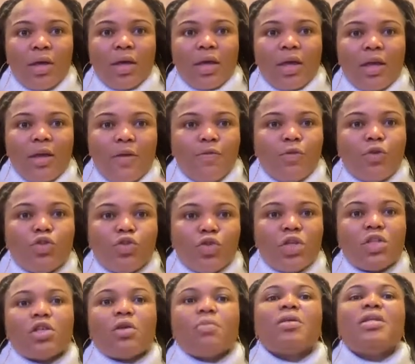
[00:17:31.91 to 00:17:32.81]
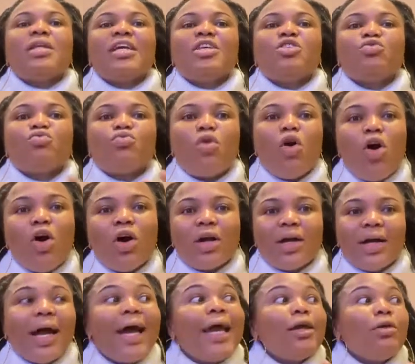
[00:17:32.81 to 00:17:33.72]
If you're doing something that is wrong,
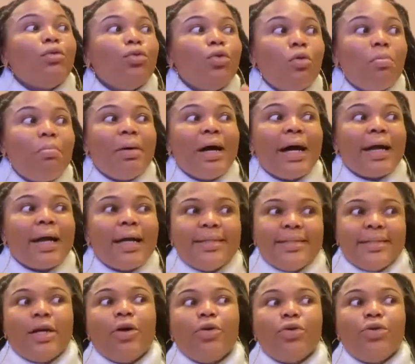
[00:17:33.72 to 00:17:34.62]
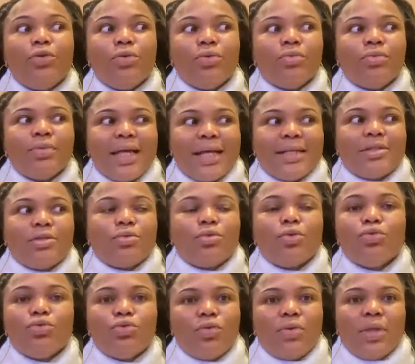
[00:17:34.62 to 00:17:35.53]
I look back, I tell you that
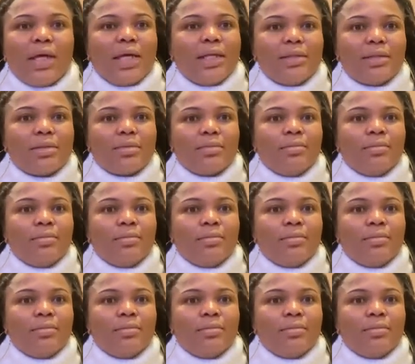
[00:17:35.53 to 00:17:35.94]
don't do that.